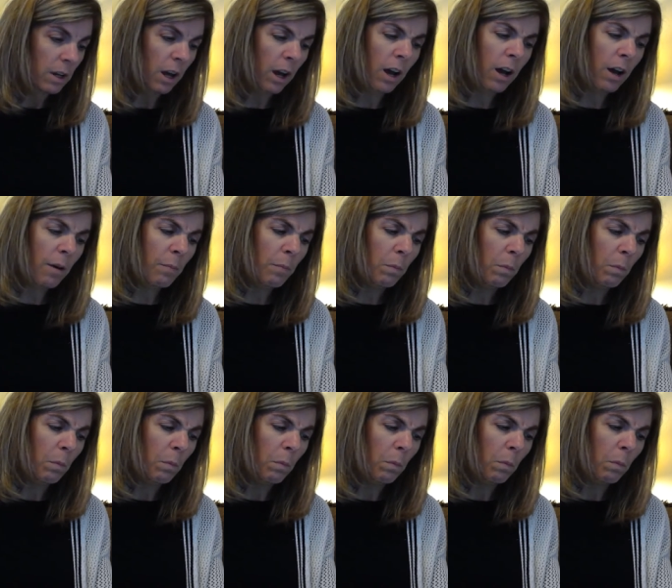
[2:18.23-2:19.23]
Um,
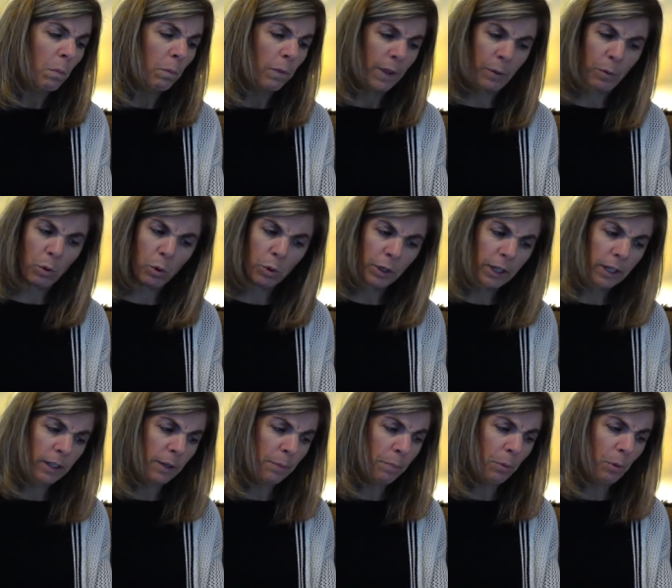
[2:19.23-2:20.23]
they were holding
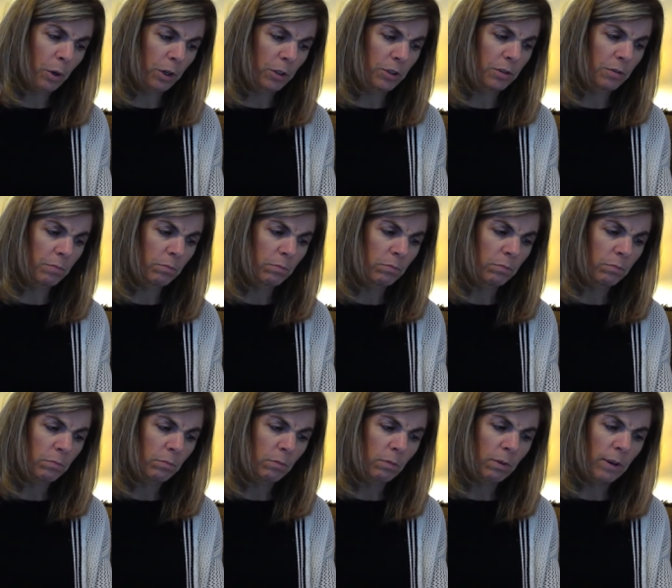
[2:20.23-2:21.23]
clipboards,
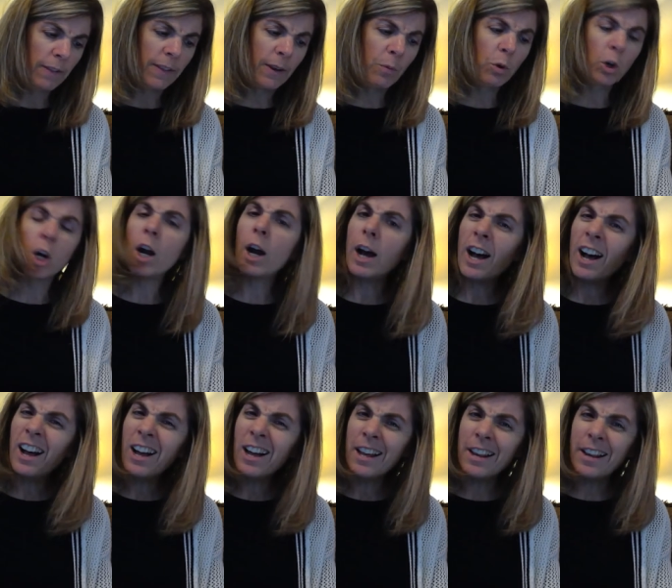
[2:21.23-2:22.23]
and they were
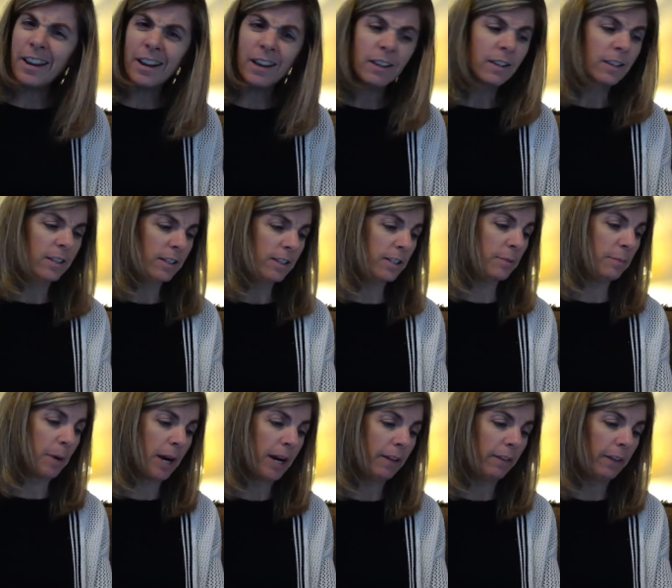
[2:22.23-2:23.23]

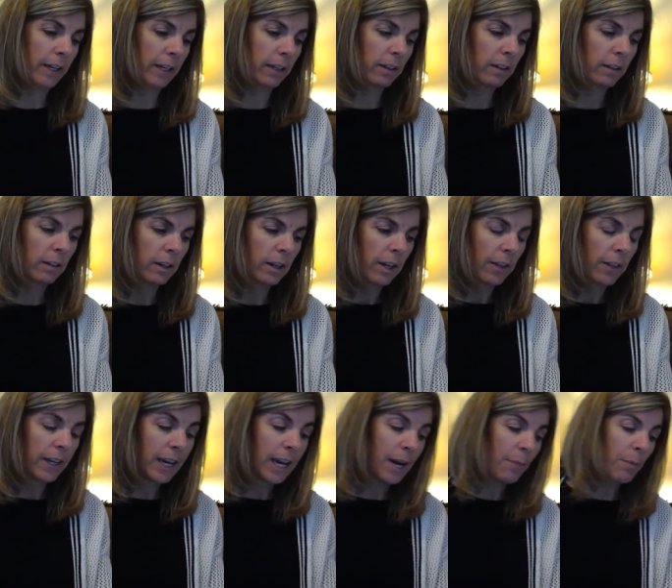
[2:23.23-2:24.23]
unsmiling. The
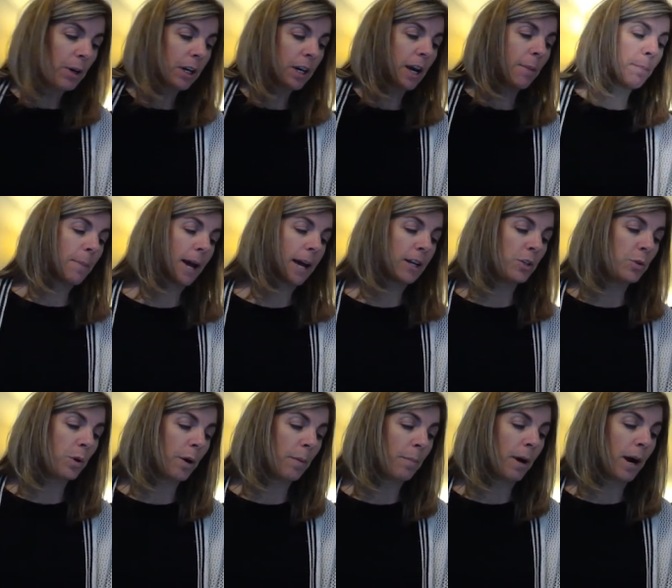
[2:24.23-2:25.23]
camera cut back
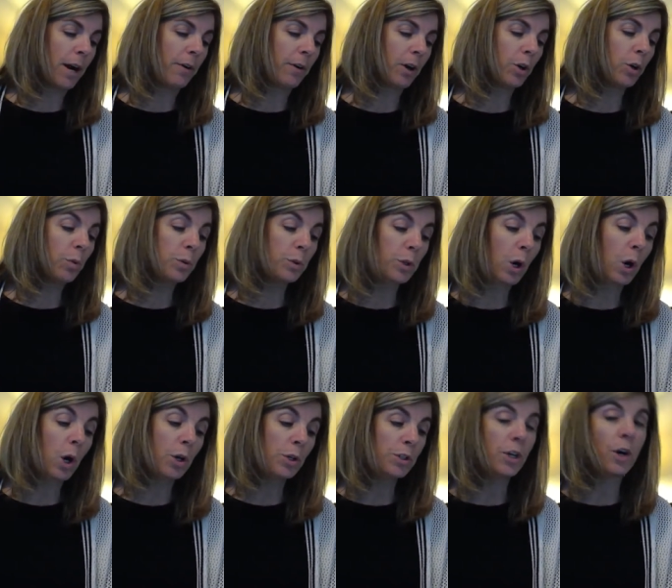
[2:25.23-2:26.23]
to Elmira, who was
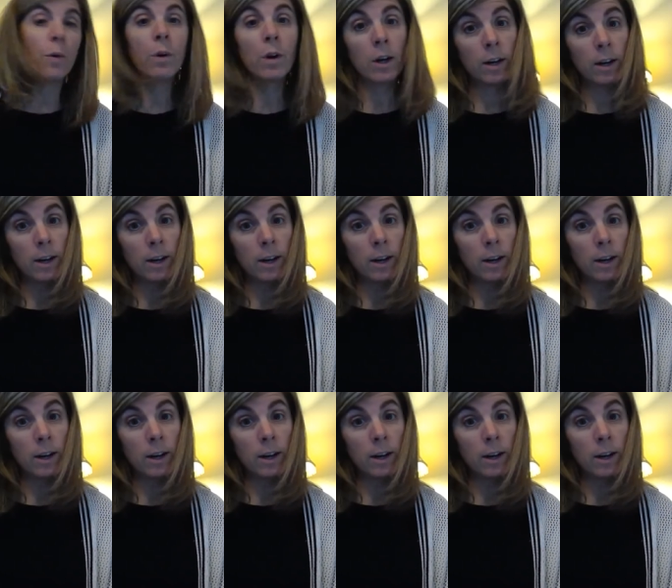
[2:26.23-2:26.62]
also